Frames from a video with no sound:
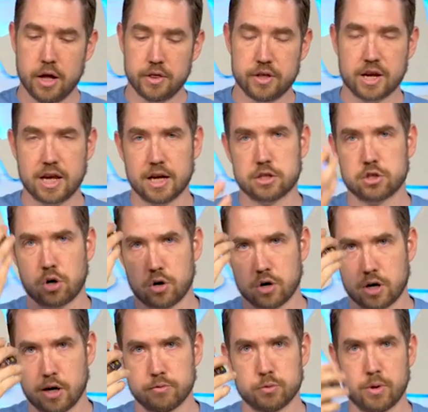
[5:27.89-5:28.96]
The Kickstarter
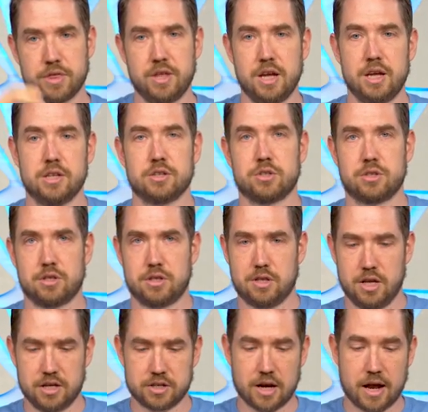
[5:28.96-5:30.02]
comes with these,
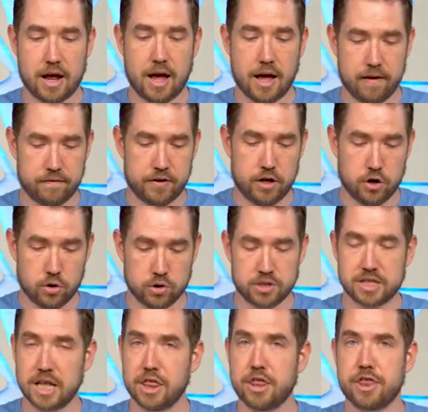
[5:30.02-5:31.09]
these kind of heftier
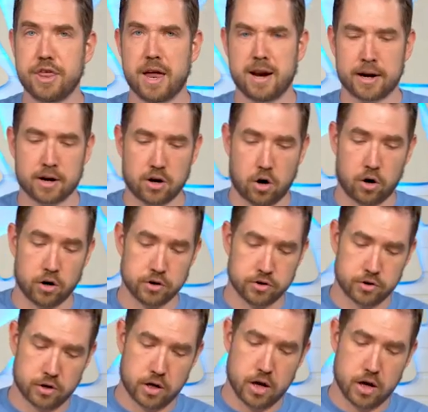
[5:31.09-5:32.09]
synthetic cards.